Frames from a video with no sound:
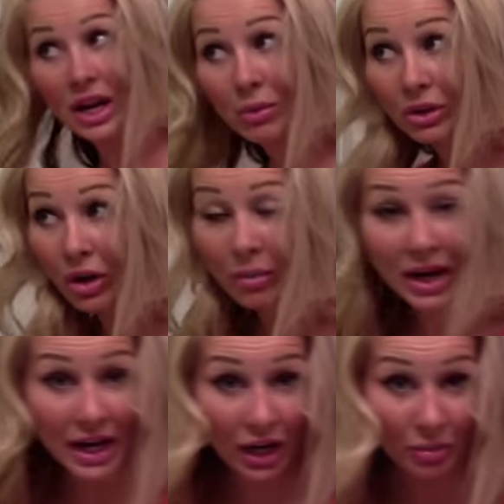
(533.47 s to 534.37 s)
And with all
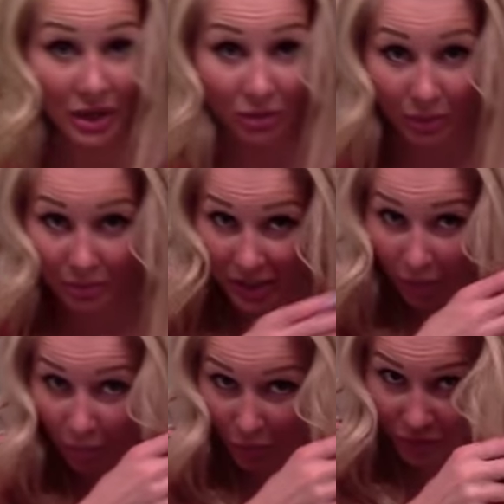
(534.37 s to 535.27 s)
my hair being ripped
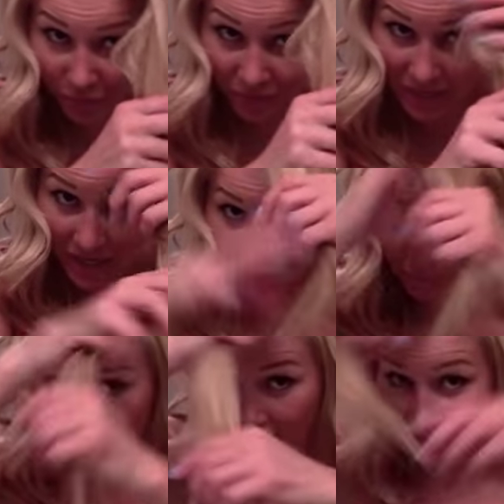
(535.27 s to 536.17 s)
out multiple
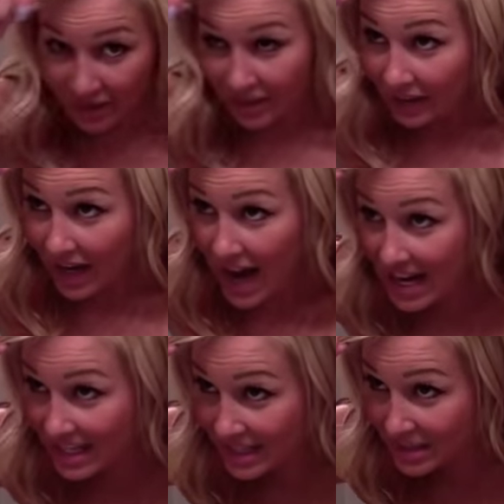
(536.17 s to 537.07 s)
times,
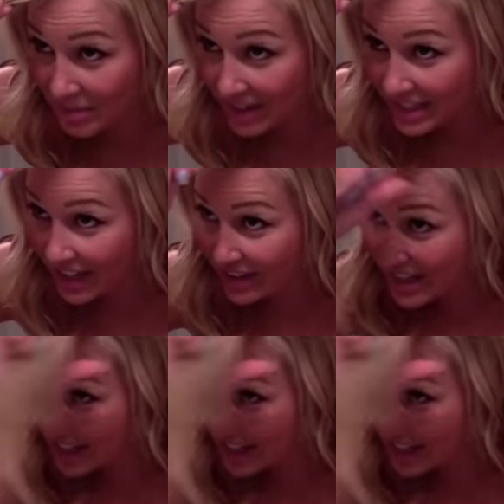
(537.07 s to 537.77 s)
I need as much hair as